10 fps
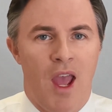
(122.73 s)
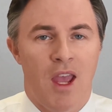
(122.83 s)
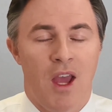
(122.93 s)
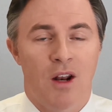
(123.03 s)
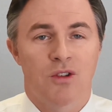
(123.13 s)

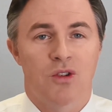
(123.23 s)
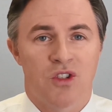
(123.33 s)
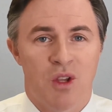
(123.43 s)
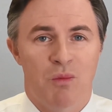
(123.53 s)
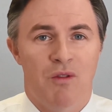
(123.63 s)
and also
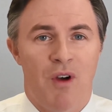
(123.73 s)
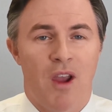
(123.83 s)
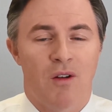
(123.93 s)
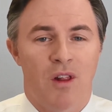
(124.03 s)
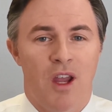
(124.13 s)
simplify
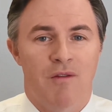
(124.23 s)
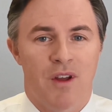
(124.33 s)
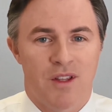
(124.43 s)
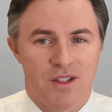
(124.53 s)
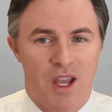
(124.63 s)
your life at
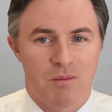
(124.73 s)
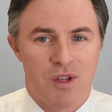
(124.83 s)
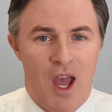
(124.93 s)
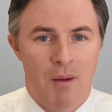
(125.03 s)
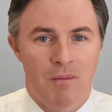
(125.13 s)
the same
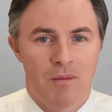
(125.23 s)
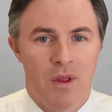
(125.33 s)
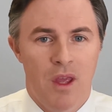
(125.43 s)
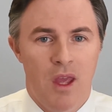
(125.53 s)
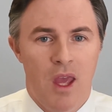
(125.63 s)
time.
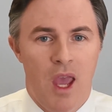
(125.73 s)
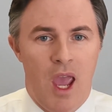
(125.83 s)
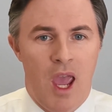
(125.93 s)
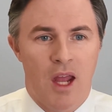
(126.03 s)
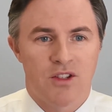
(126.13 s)

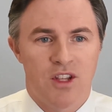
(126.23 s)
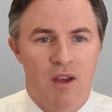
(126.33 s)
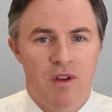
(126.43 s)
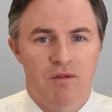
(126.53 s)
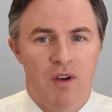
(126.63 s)
And
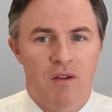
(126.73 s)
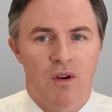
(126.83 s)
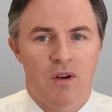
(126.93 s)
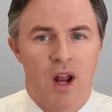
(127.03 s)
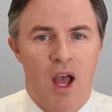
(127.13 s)

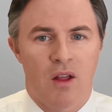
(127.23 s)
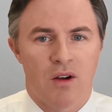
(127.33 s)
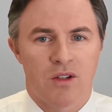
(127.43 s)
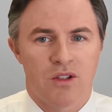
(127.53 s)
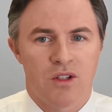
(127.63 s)

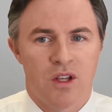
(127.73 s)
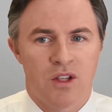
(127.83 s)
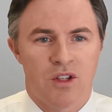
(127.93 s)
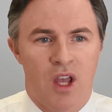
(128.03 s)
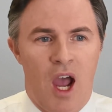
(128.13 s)
$7,500 is
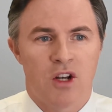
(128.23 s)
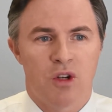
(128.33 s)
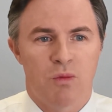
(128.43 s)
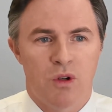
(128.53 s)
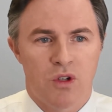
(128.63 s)
the
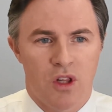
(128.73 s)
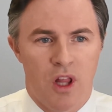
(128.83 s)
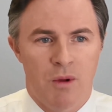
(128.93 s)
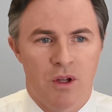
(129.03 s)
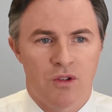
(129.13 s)
contribution
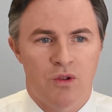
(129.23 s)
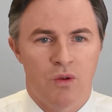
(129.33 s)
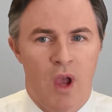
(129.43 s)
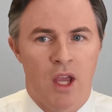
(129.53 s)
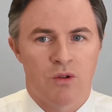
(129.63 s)
limit to
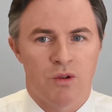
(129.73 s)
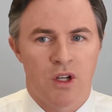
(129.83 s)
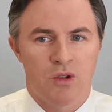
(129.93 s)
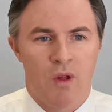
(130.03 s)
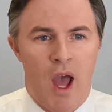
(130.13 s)
a
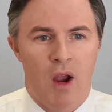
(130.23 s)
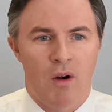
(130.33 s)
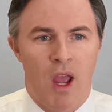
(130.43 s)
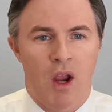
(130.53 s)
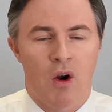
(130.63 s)
traditional
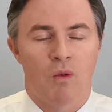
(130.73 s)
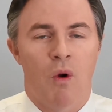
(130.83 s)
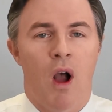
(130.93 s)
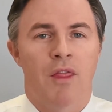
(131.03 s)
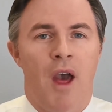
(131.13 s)
IRA or a
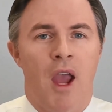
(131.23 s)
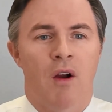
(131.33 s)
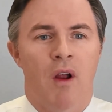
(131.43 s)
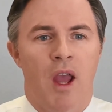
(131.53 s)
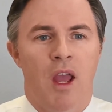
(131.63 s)
Roth
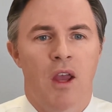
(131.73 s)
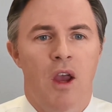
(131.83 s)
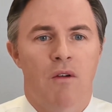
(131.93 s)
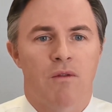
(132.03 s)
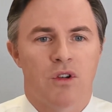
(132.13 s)
IRA
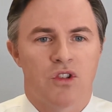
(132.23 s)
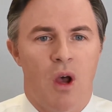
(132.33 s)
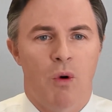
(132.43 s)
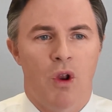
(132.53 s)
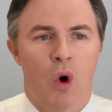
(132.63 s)
for
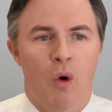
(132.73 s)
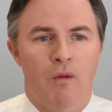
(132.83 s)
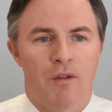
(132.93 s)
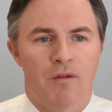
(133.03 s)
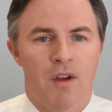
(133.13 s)
someone
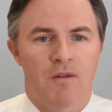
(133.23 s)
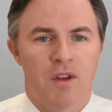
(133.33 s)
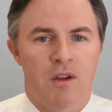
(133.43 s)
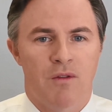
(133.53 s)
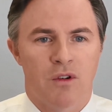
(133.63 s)
over
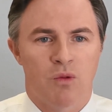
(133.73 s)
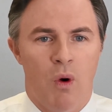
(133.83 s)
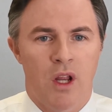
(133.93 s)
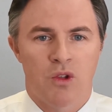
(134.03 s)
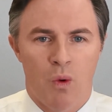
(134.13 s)
50 for
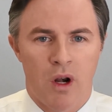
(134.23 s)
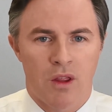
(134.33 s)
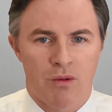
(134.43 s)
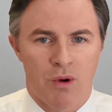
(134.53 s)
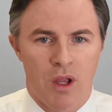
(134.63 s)

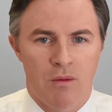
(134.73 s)
2023.